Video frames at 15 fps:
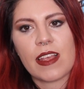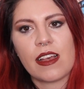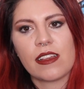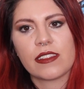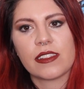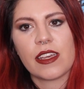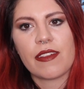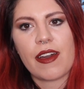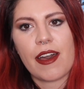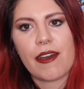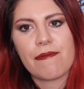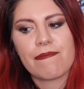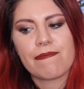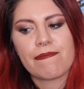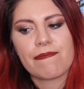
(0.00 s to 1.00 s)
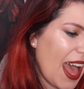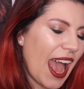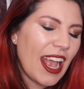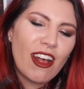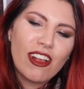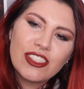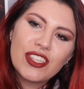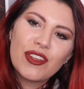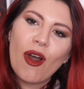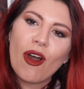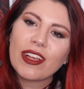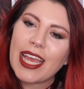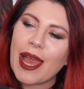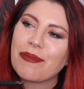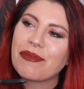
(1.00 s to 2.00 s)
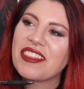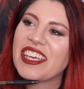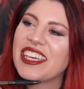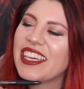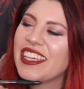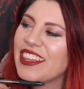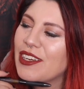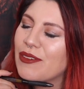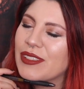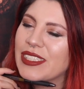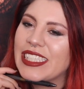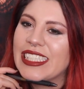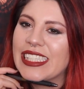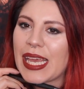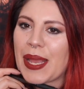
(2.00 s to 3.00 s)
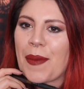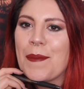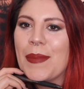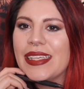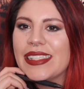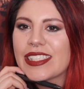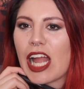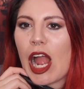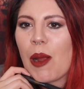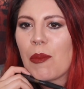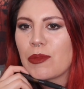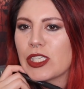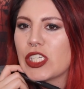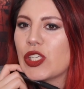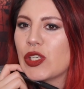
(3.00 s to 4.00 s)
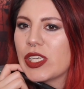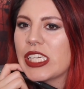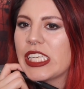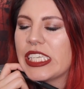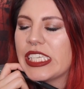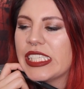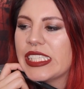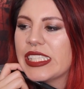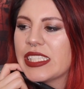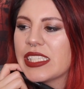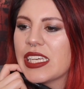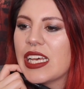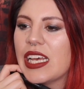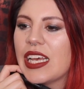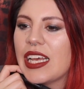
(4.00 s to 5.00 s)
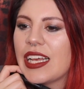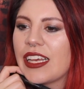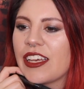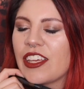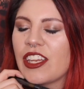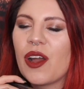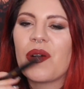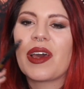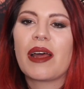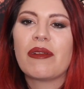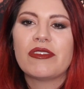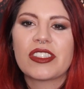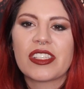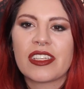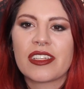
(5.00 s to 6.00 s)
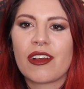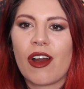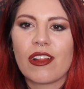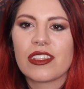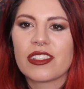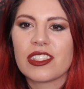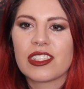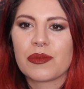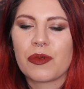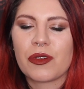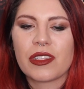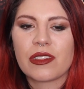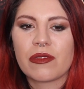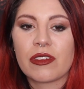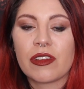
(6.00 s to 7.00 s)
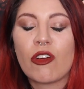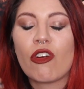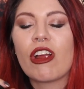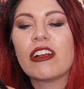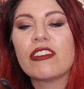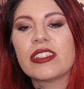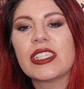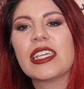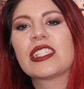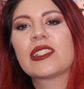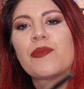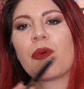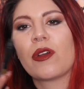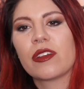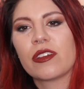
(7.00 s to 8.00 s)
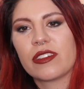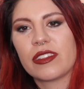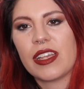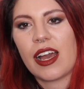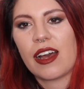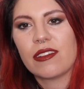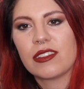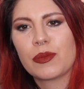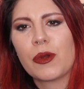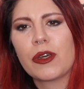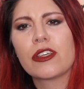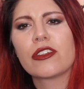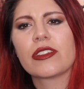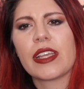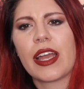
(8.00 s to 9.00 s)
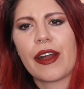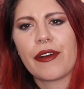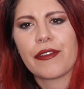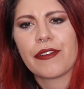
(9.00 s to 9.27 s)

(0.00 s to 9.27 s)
I'll say that. I also kept thinking there was these like missed opportunities. You know what, I'm just going to call this a spoiler, or I'll say spoilers now. Spoilers now.